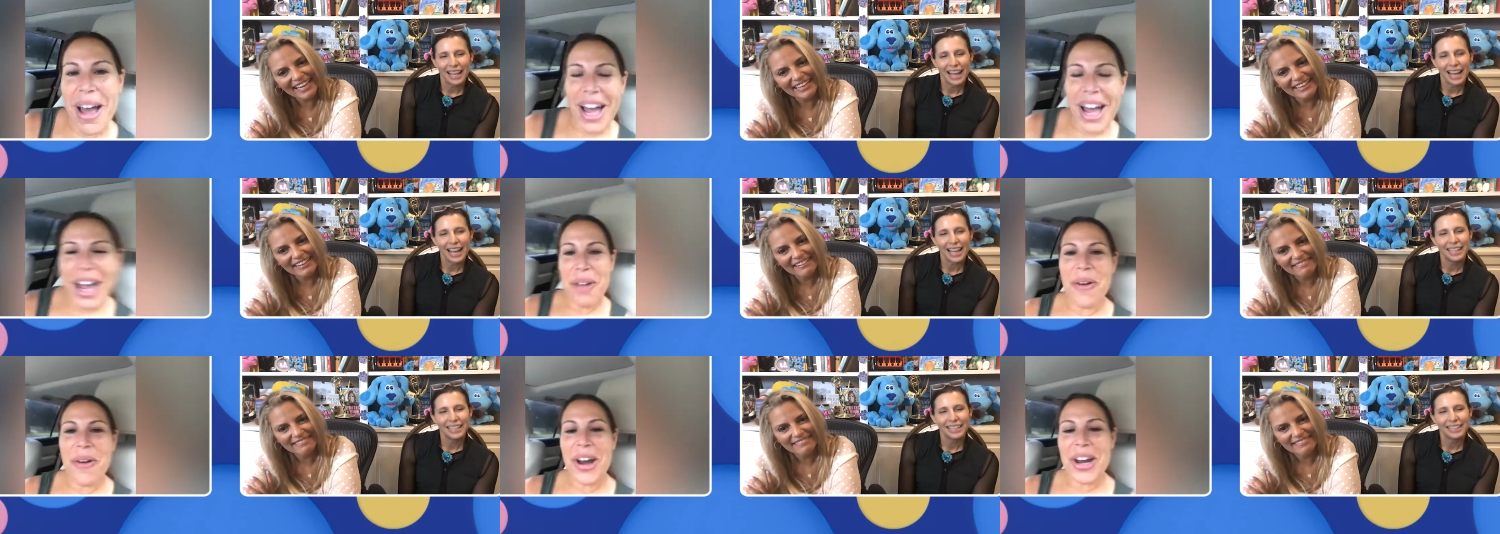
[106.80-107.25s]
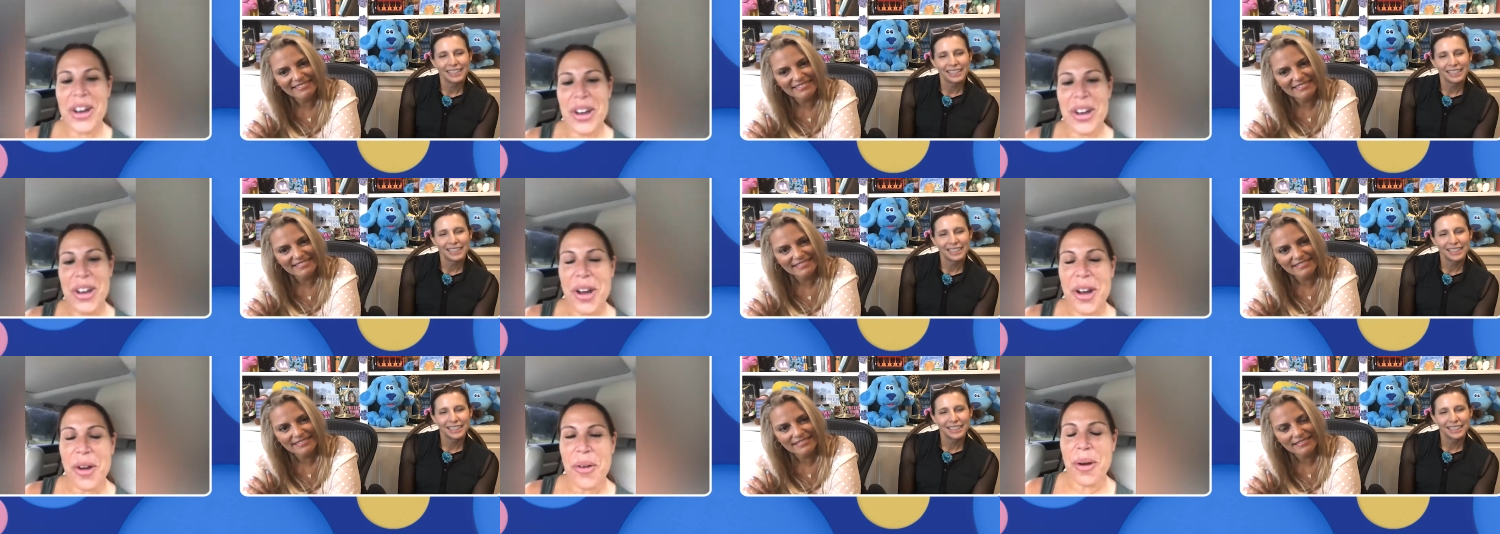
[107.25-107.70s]
Speaker 1: I want
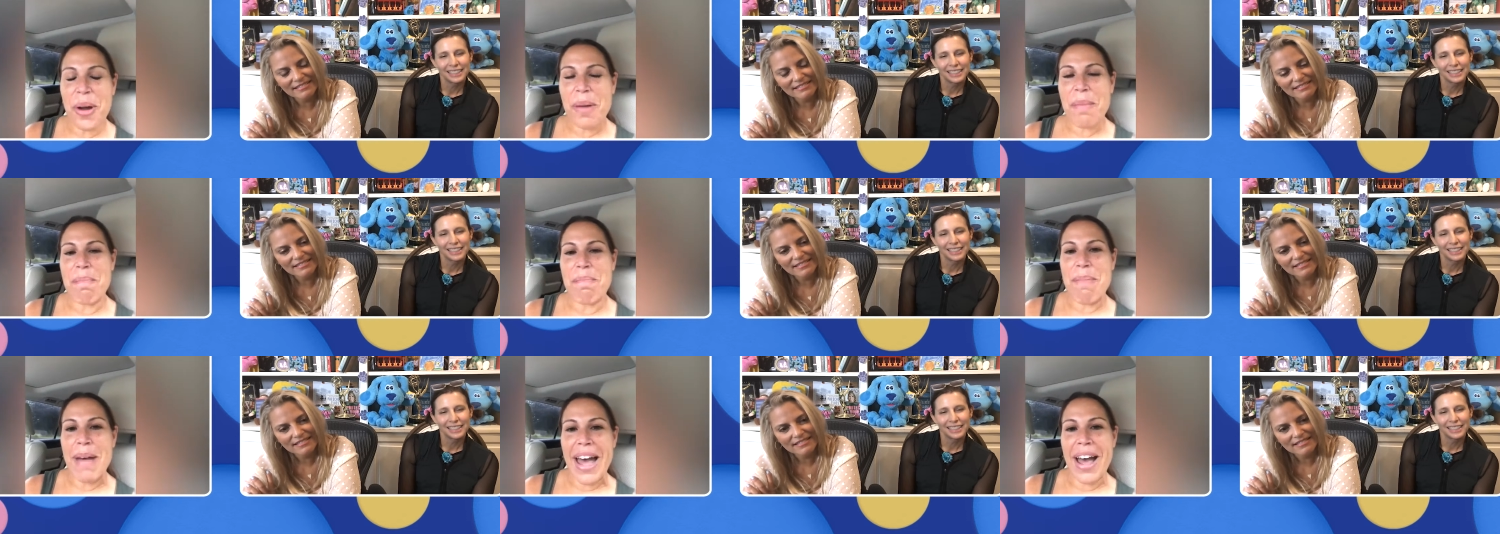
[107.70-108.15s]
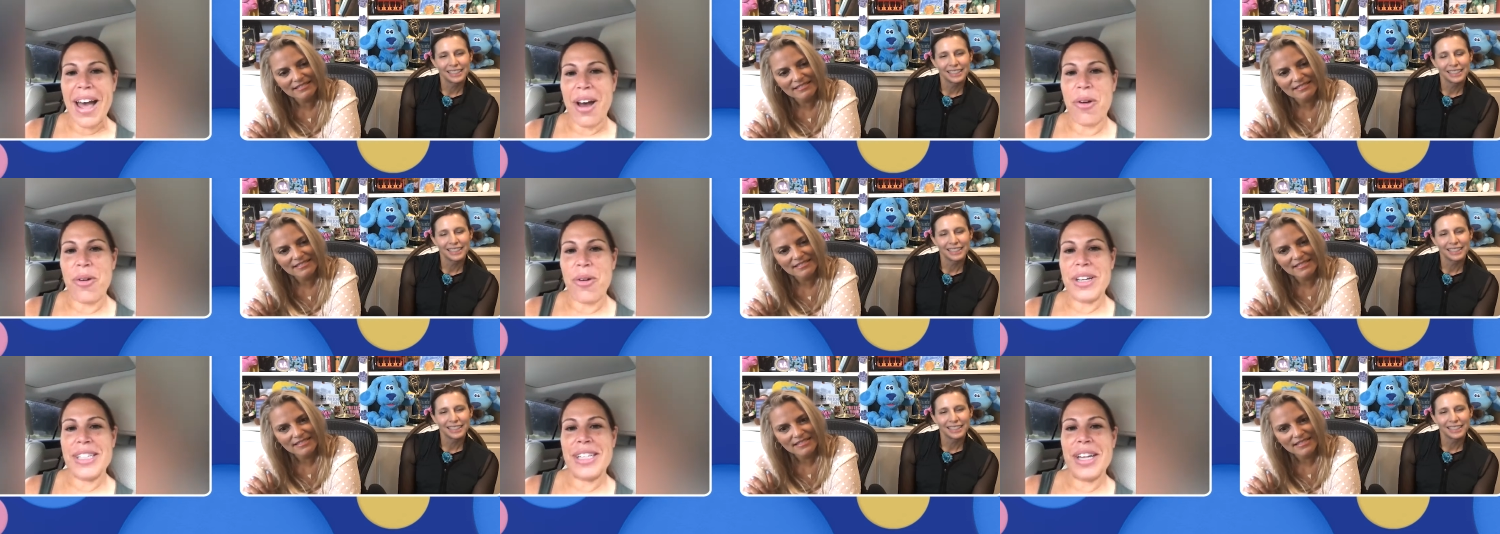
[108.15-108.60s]
to know
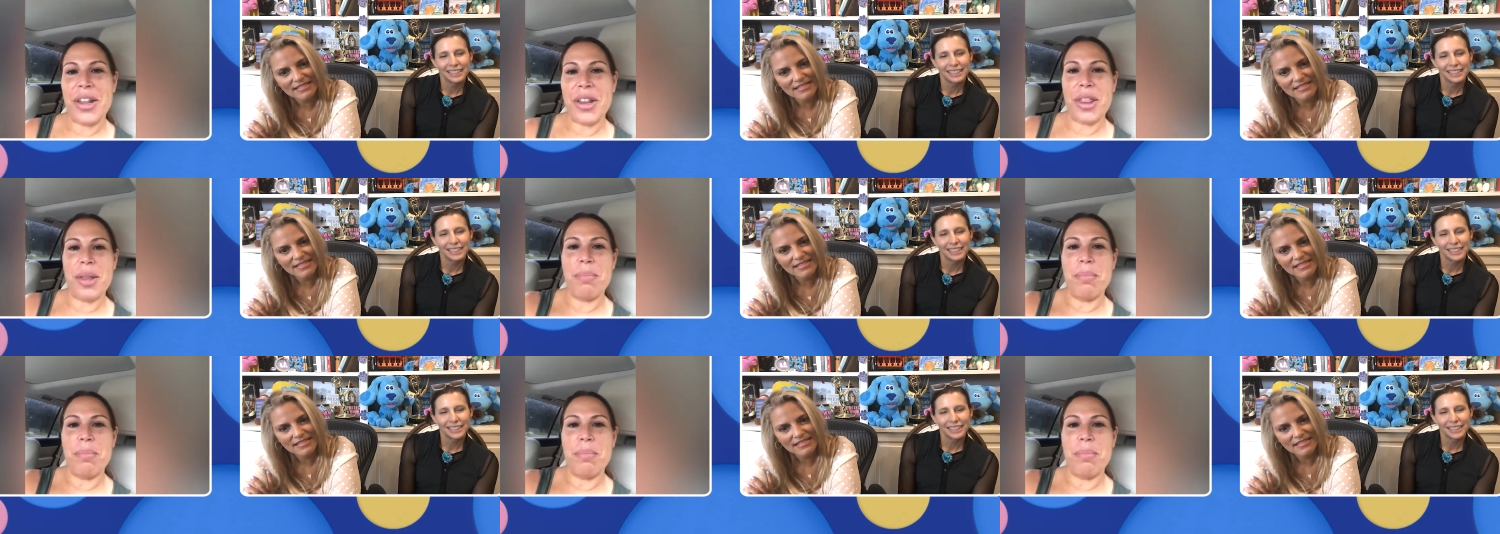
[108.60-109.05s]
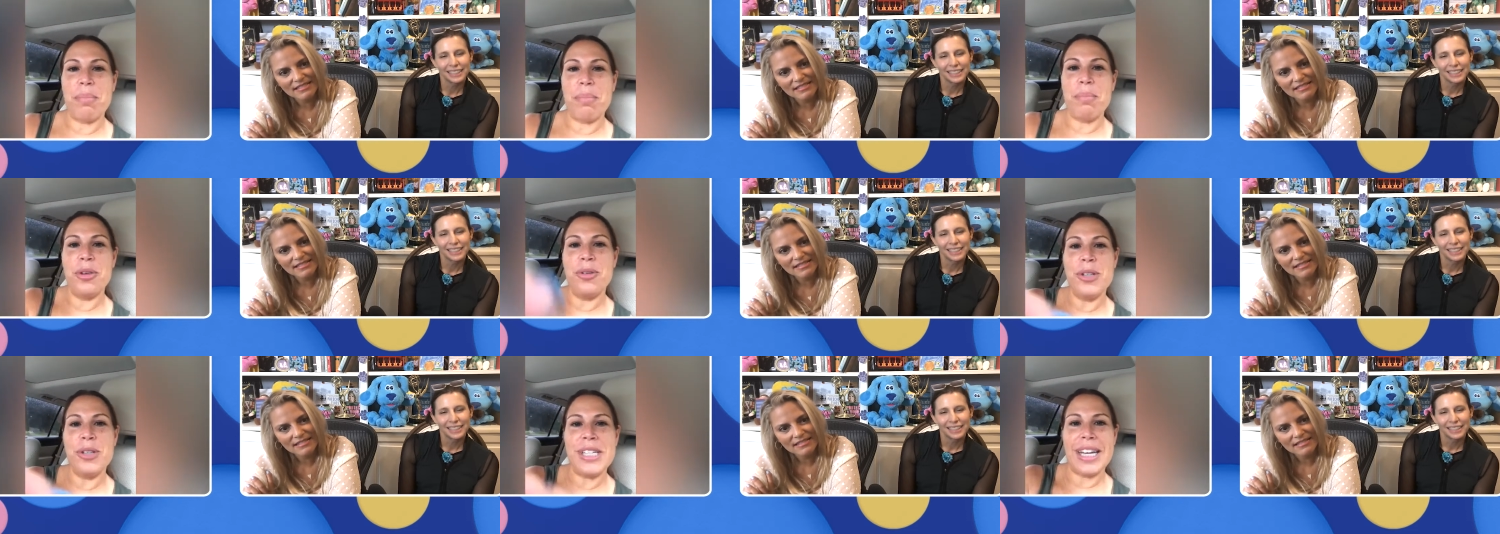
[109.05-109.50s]
about the
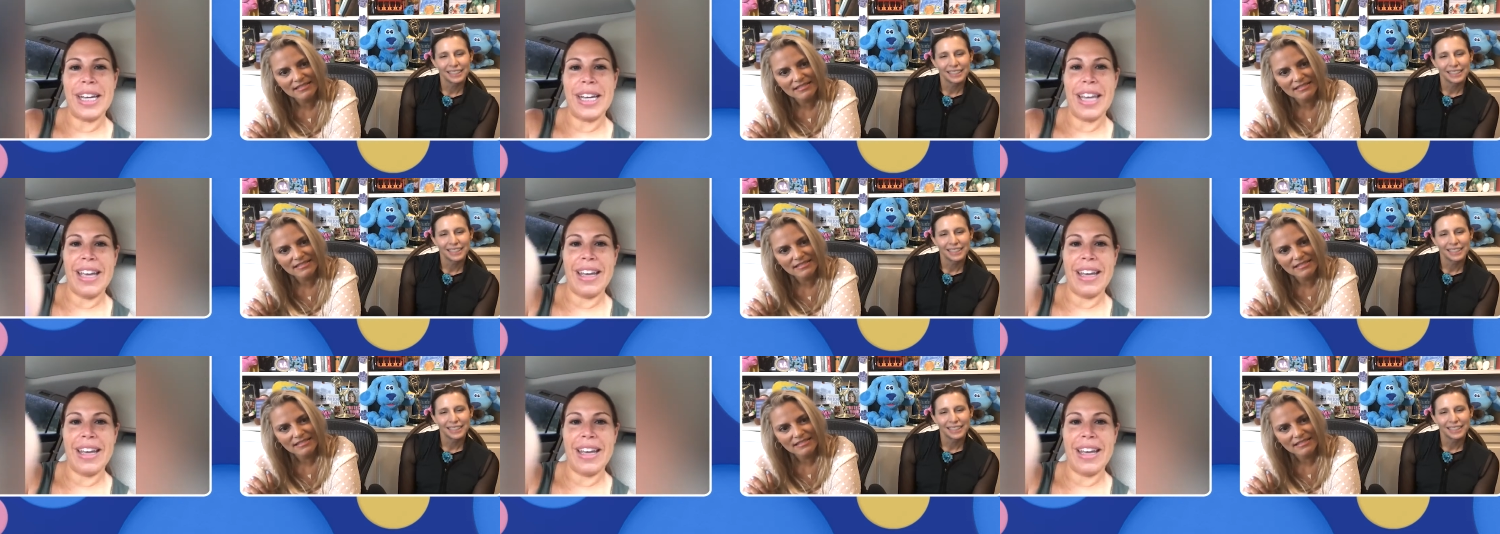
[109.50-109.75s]
music